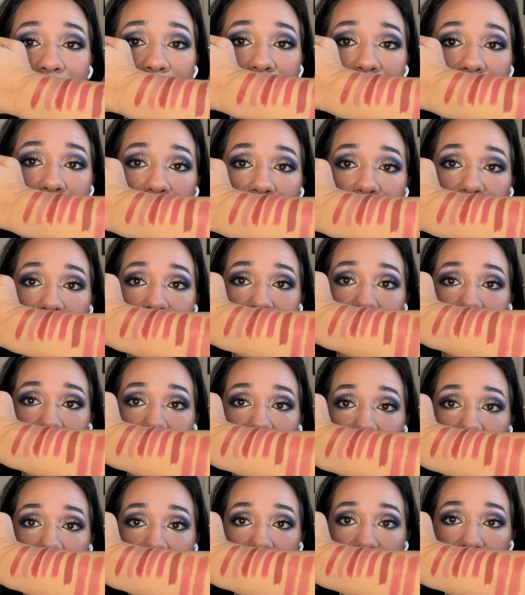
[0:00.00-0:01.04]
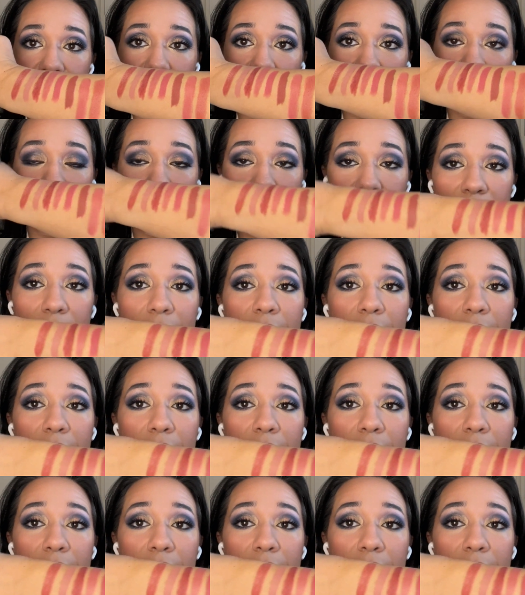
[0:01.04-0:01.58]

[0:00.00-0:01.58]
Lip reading: Okay, that's Negligee.